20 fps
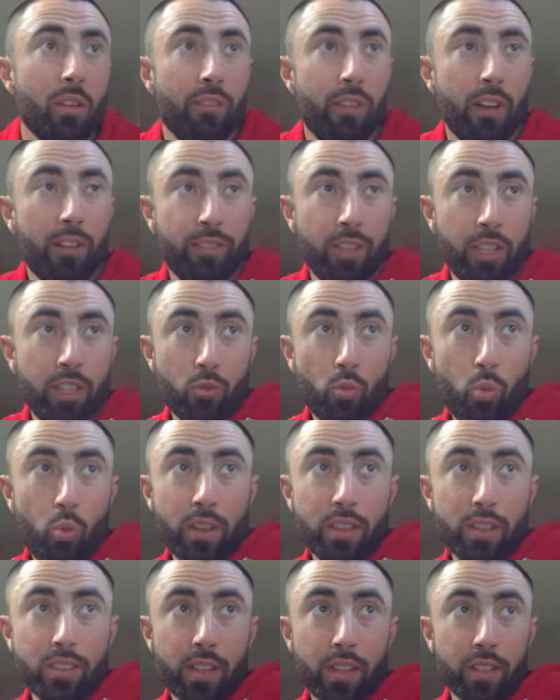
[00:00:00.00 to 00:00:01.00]
15 and
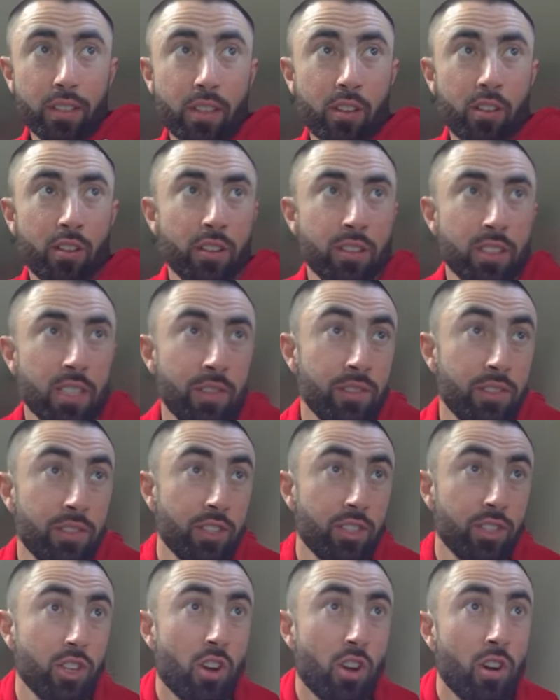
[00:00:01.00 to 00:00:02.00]
26,
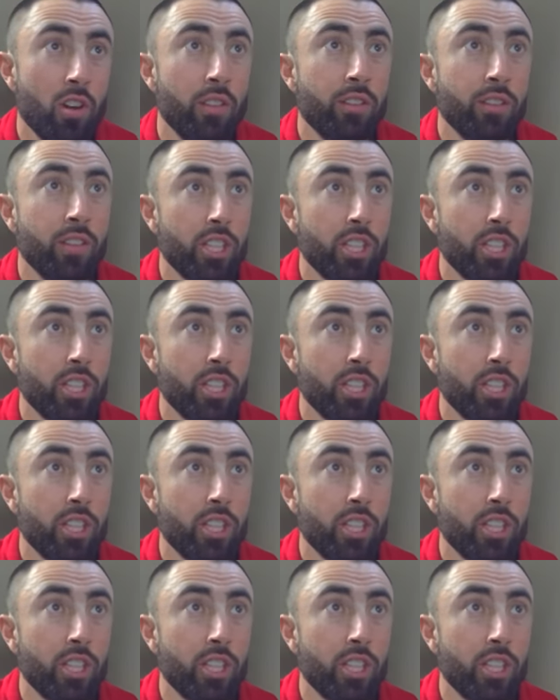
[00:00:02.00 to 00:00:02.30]
176 yards,